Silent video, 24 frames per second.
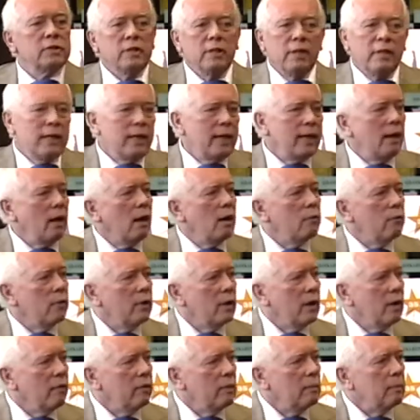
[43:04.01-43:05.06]
and then they got rid
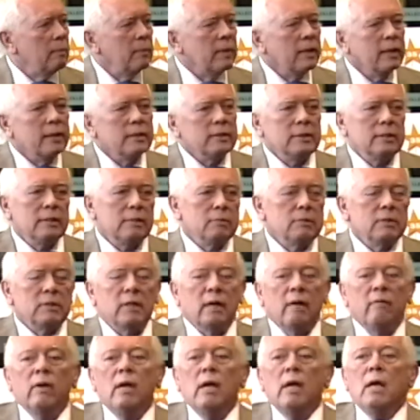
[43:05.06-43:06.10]
of him.
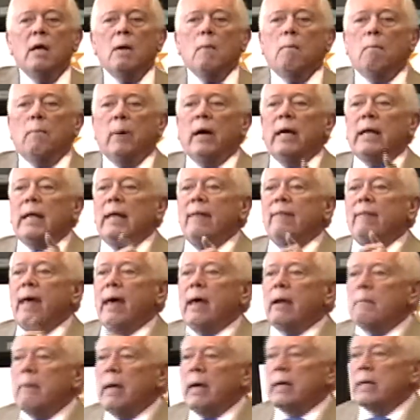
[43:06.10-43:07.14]
But in
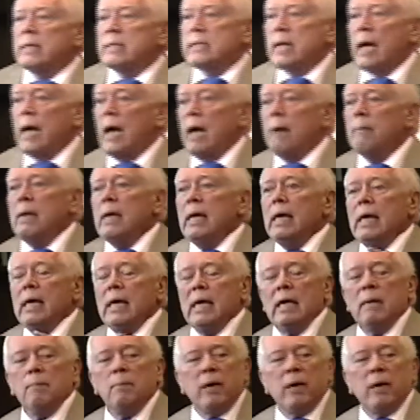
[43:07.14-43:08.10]
that amount of time, he